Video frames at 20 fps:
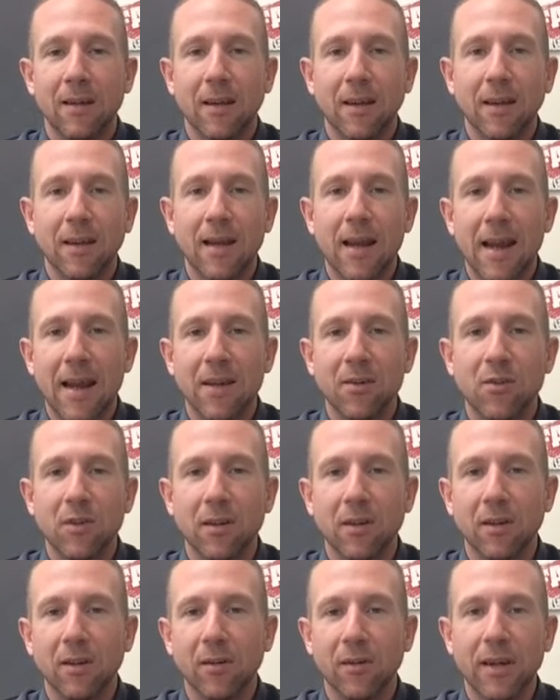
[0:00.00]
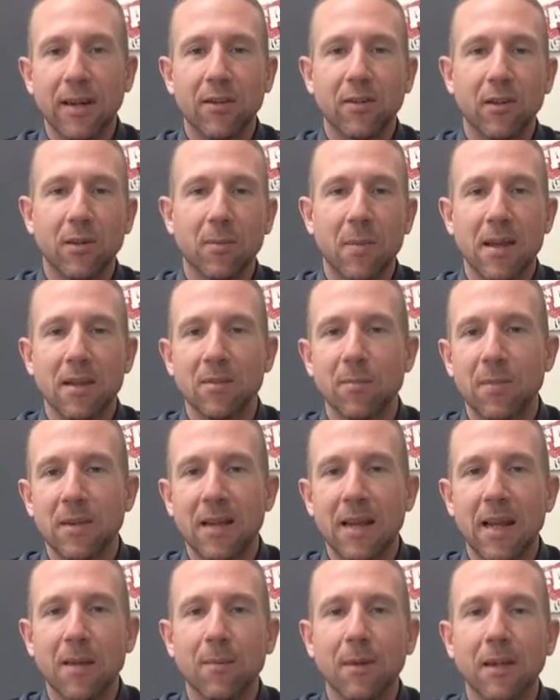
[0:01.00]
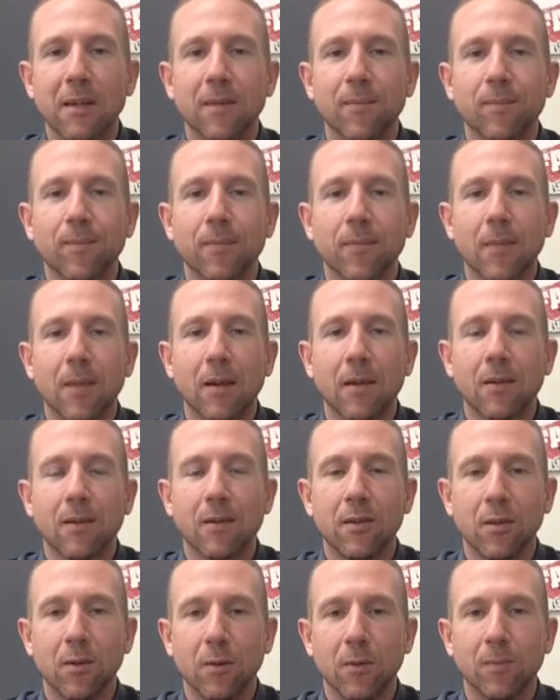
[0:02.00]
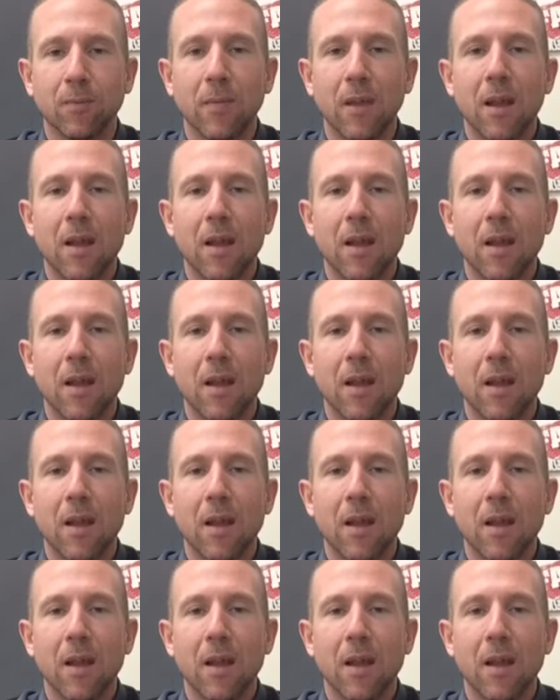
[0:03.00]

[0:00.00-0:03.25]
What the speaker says: in ancient Greece or Mesopotamia. So